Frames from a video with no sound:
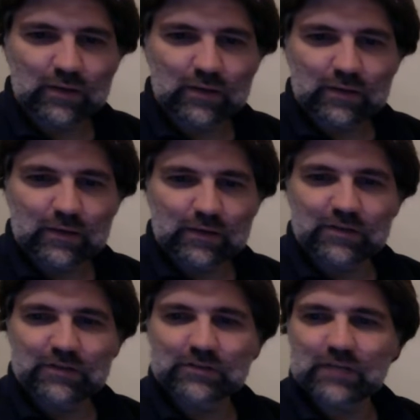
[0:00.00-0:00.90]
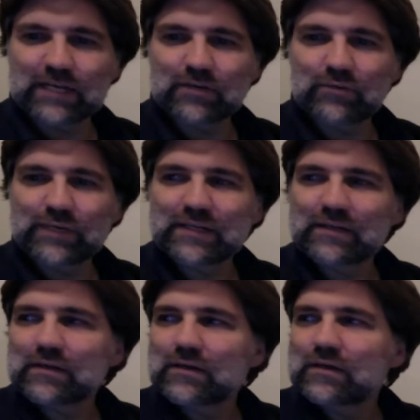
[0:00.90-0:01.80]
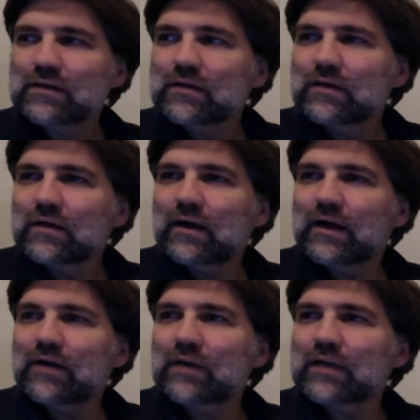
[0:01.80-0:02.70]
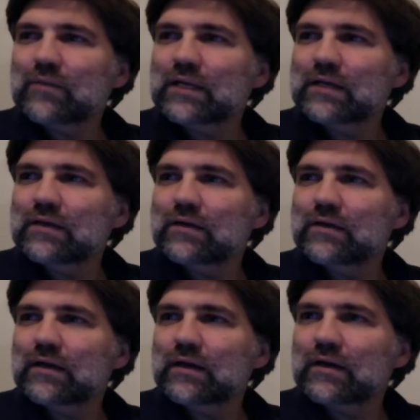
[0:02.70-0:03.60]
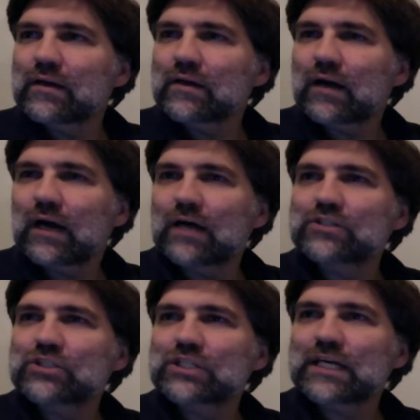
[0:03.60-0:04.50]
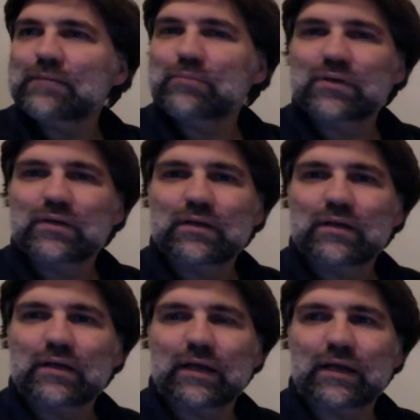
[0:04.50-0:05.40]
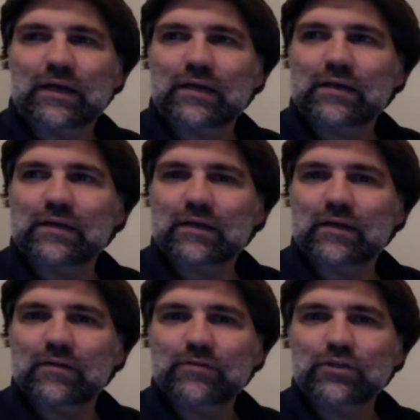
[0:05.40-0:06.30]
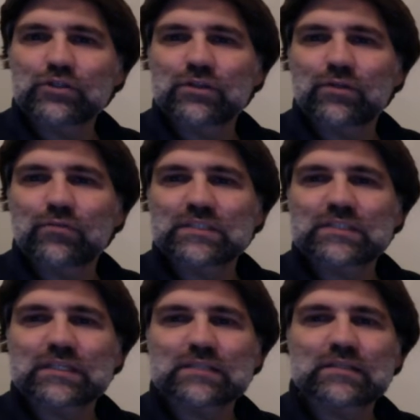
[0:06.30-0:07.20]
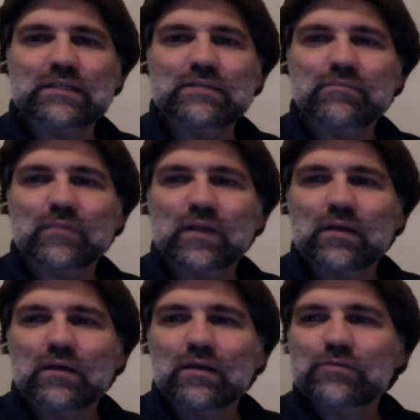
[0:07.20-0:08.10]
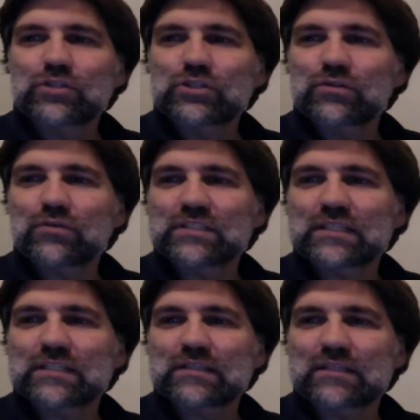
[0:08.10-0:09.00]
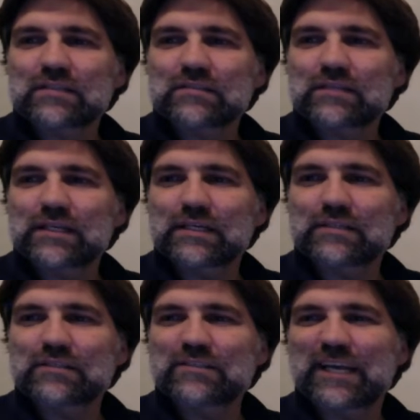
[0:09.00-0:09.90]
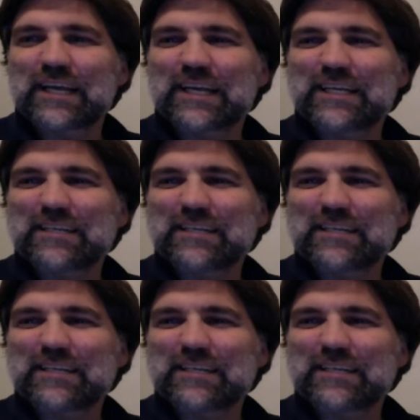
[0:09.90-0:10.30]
In the design arena, I recommend Onshape and Fusion 360. Fusion 360 is a